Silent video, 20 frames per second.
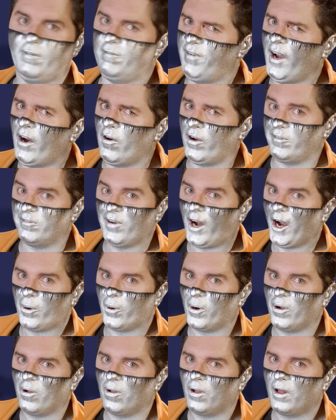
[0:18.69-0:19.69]
Very
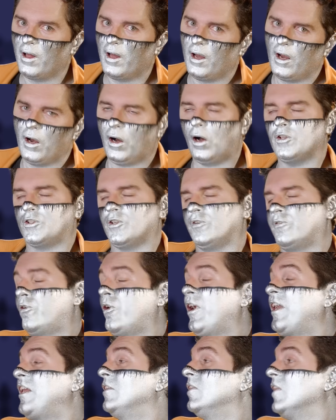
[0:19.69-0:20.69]
viral. Also,
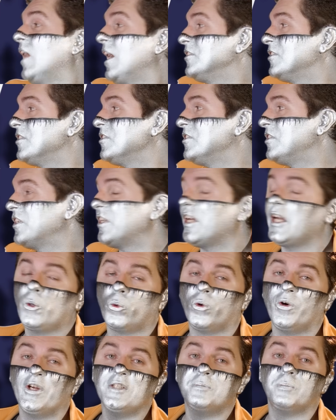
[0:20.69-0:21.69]
for any licensing
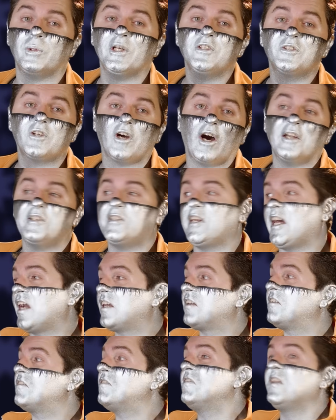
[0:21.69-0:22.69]
inquiries, please
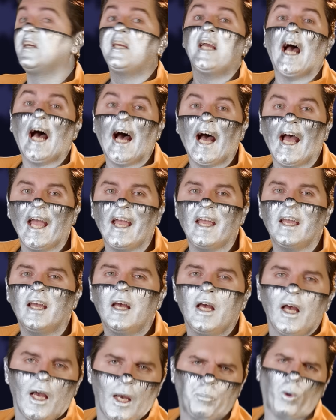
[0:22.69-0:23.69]
contact the guy.
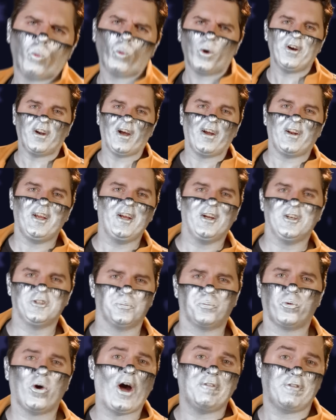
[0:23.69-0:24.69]
But we're not here to
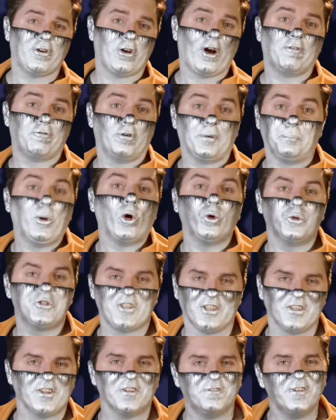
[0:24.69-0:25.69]
profit off
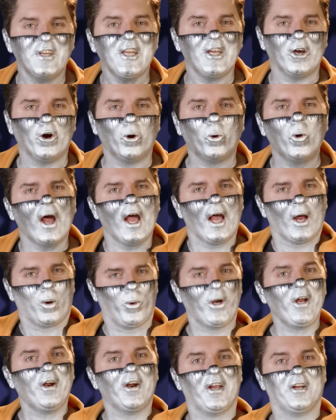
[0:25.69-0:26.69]
reposting the video,
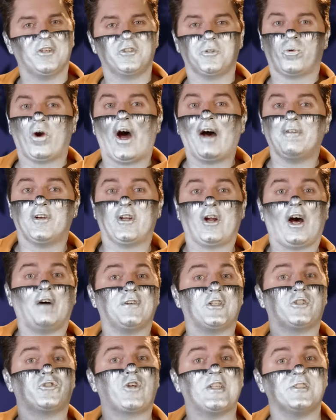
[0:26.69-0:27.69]
we're here to profit
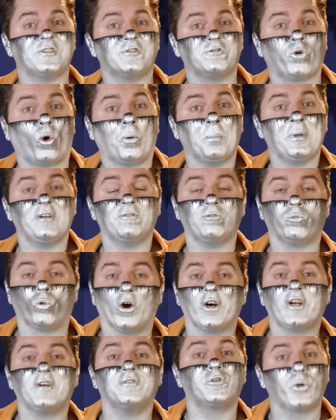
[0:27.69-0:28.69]
off a transformative
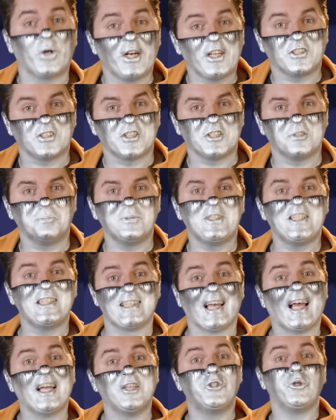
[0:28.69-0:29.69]
work of criticism
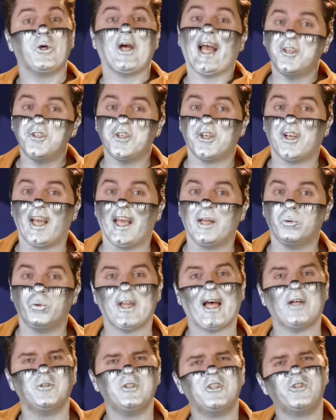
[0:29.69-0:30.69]
designed to educate
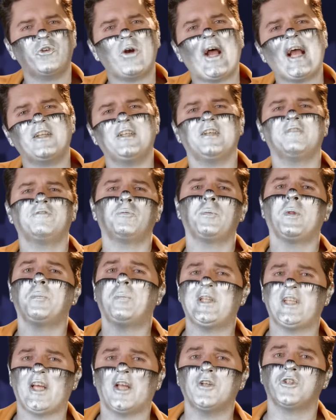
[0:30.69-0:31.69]
without detracting from the
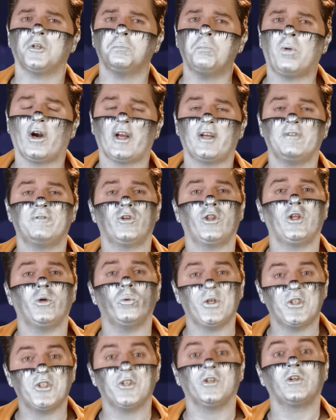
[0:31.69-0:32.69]
potential market for the
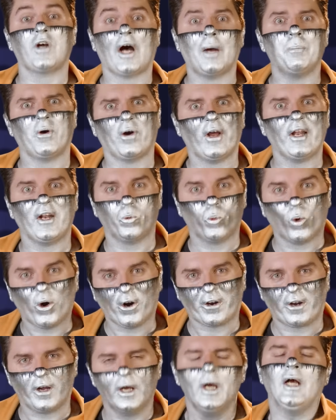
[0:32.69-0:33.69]
original copyrighted work.